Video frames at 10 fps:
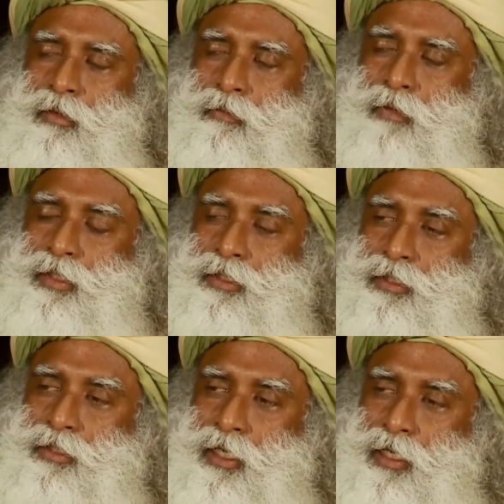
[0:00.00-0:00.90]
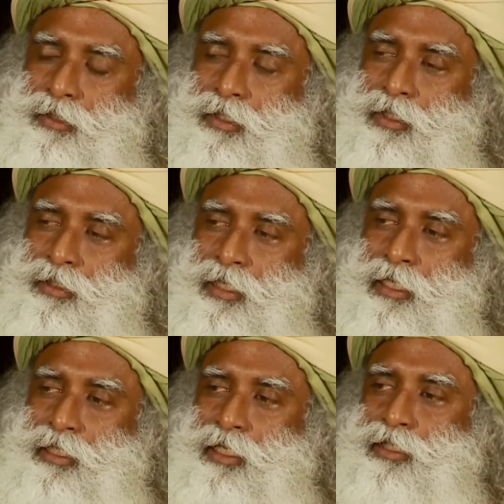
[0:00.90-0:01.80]
Once intellect
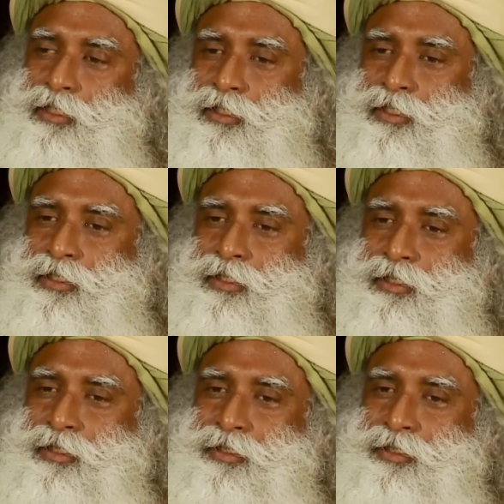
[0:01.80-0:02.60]
enters